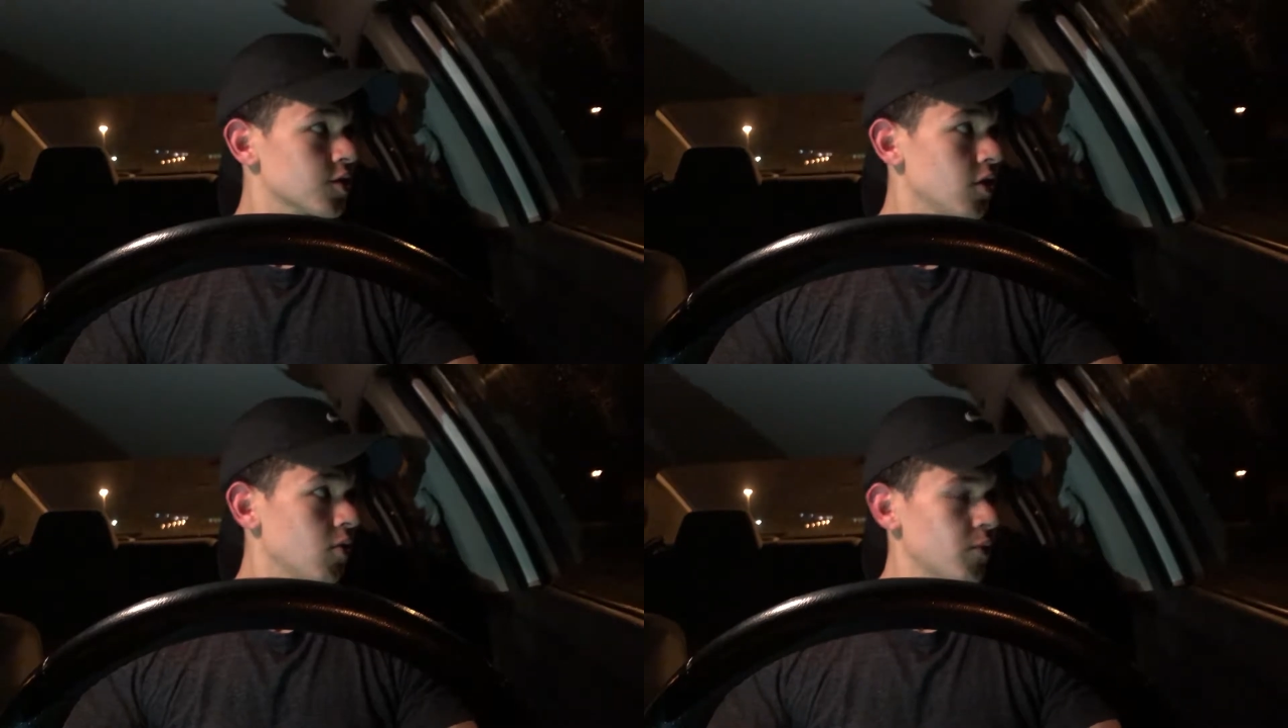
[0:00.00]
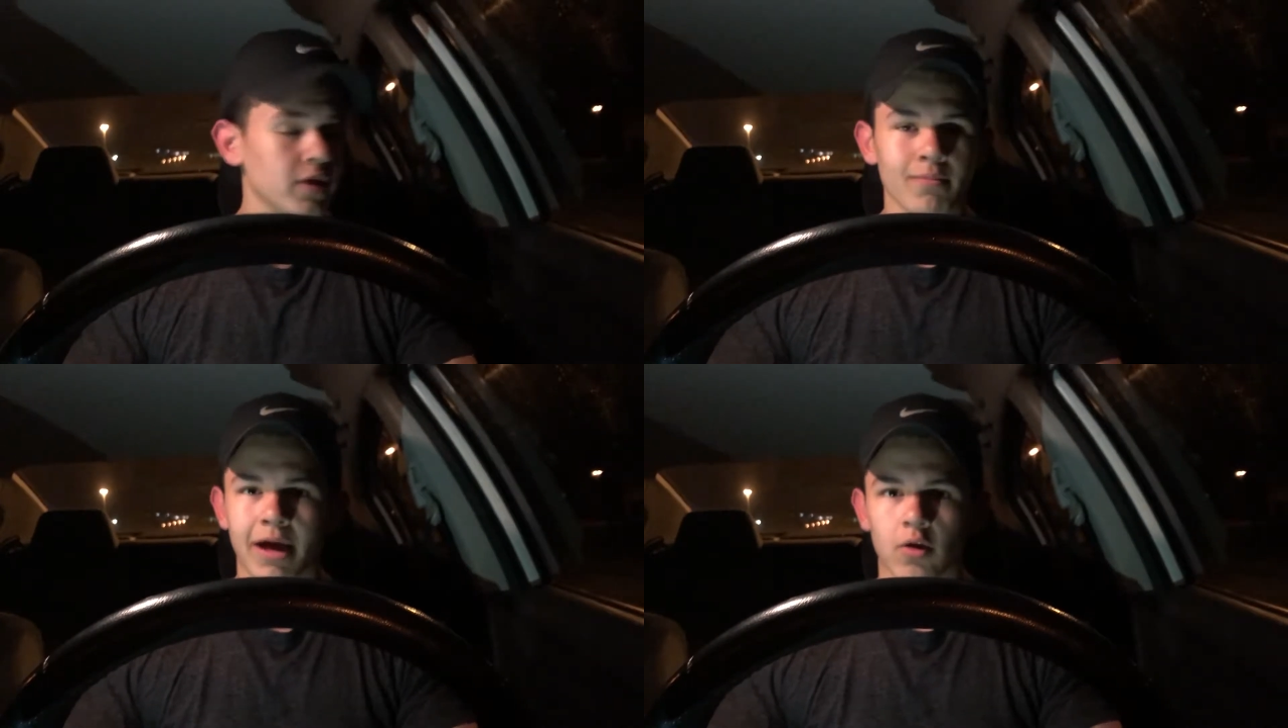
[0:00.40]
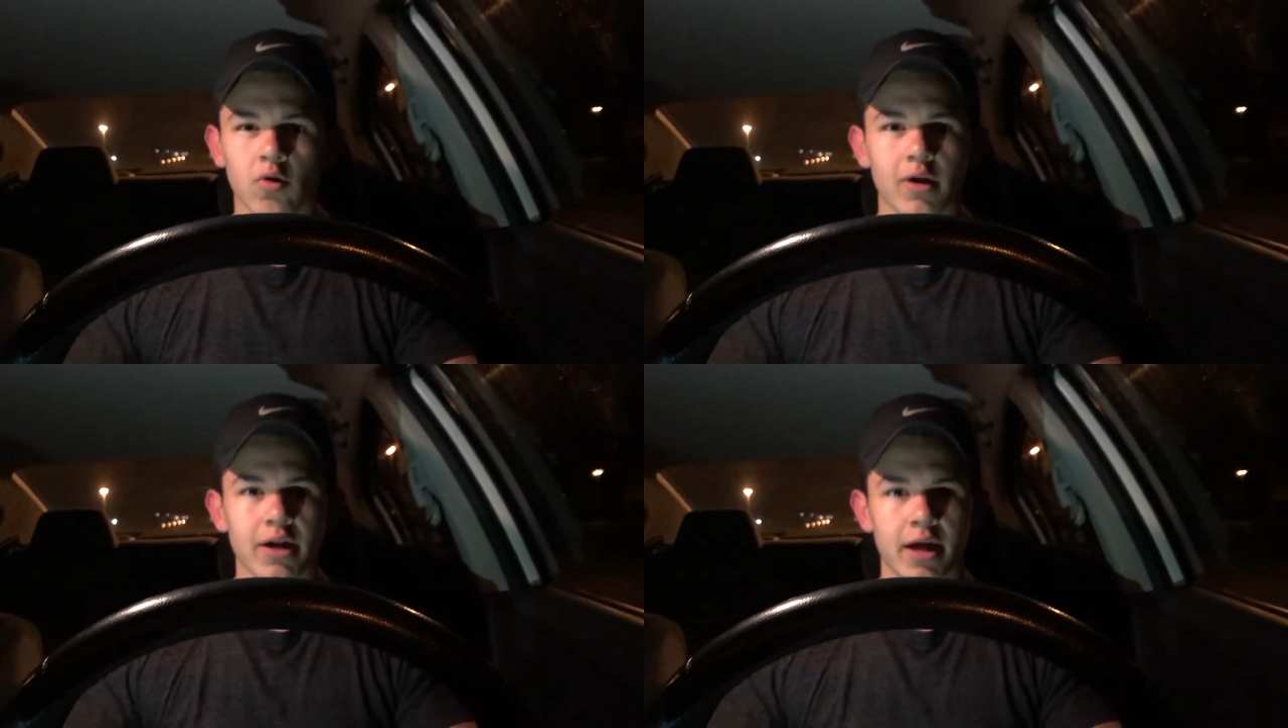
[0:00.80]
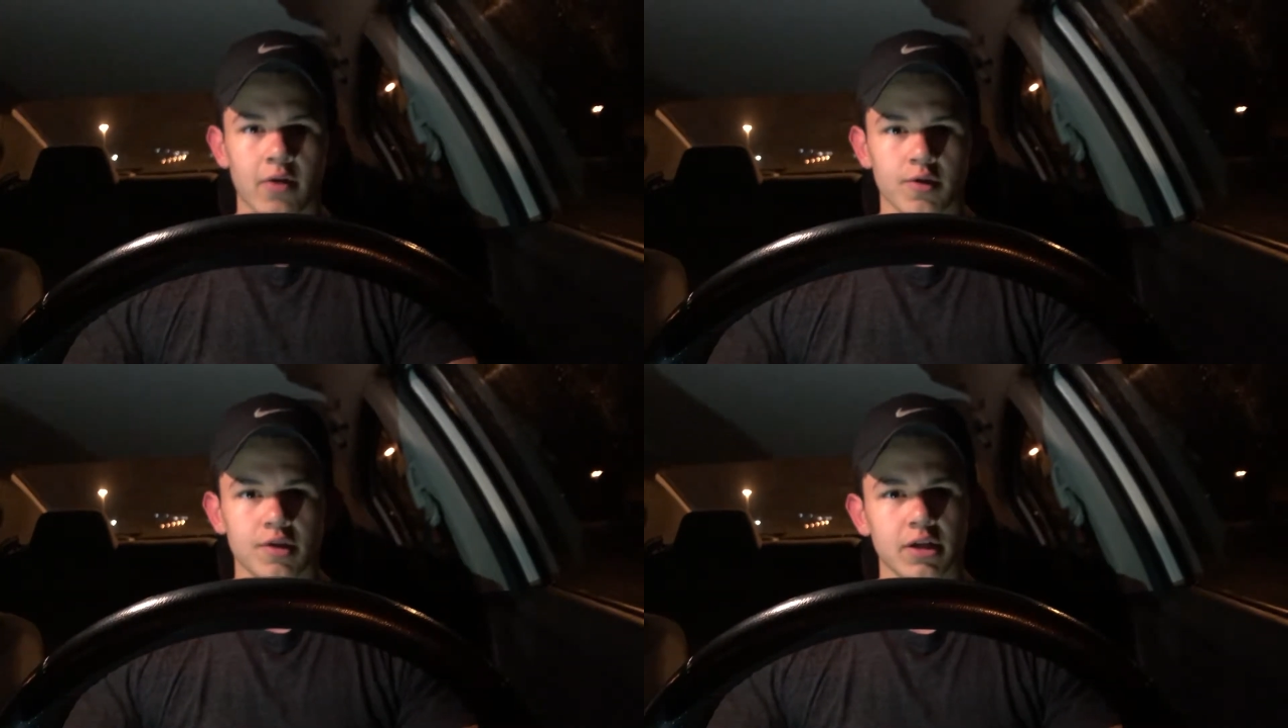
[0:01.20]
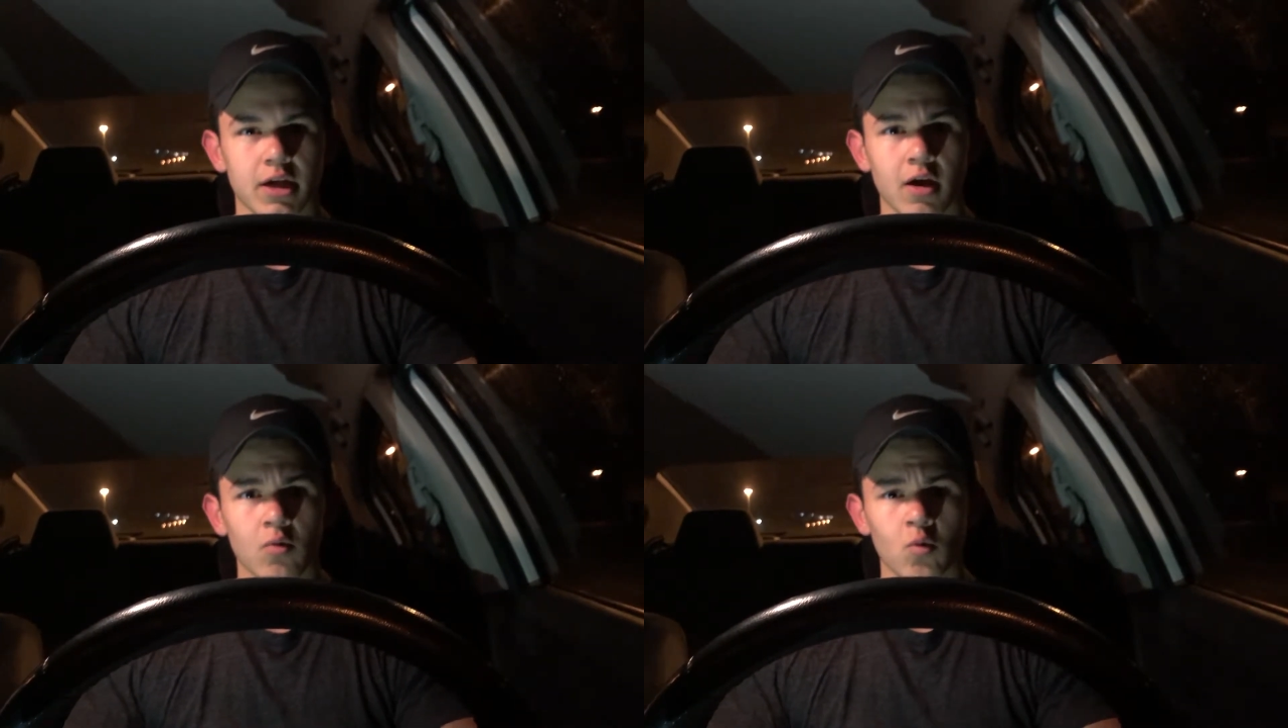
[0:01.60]
So really my goal right now is to
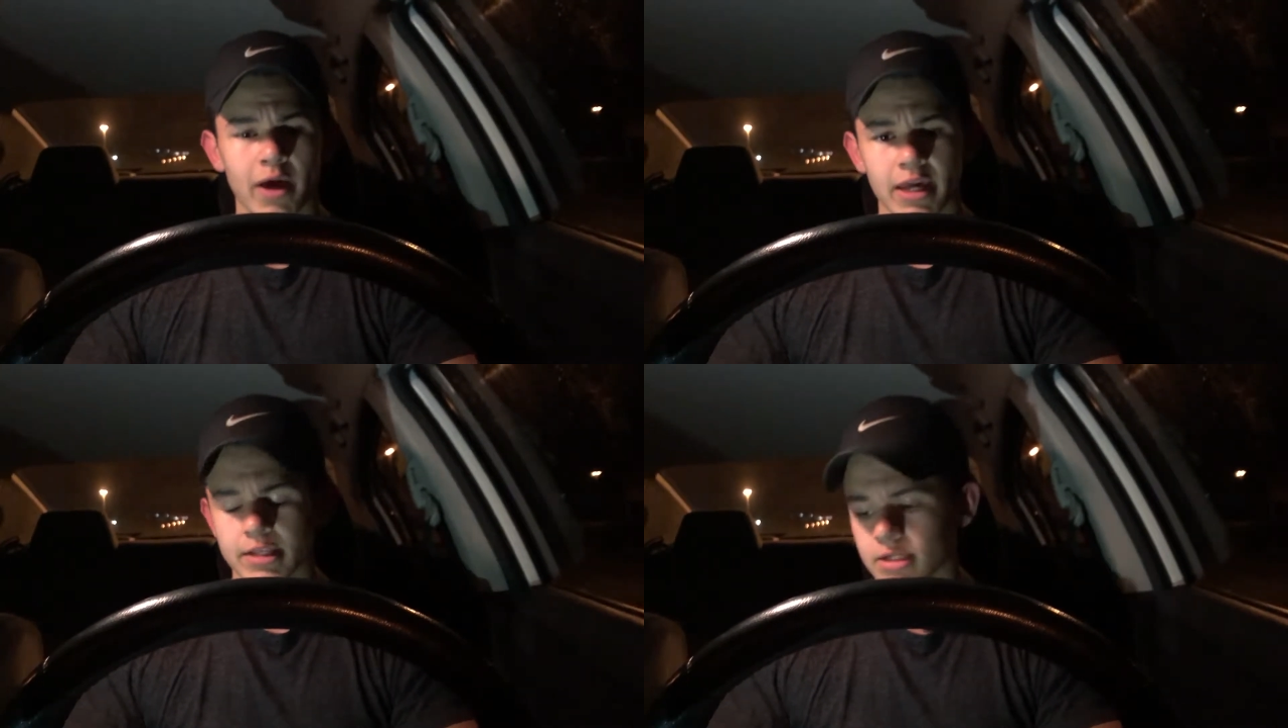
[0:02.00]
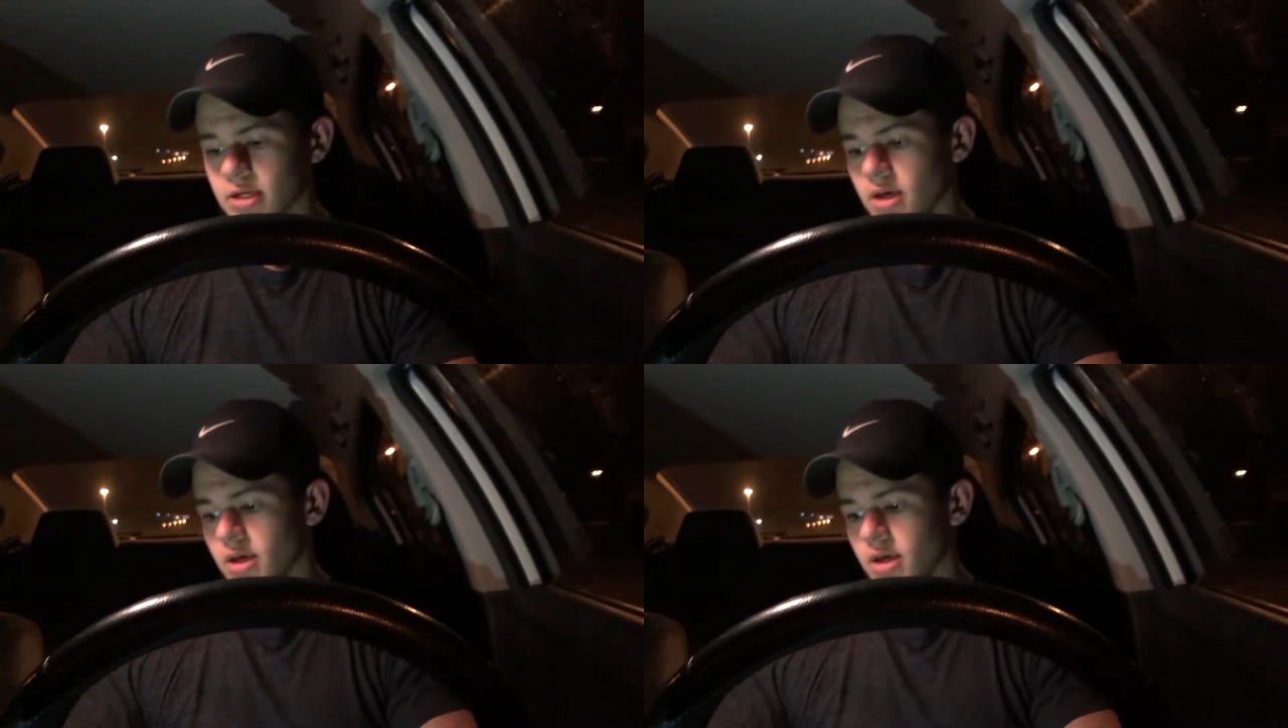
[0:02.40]
cut weight,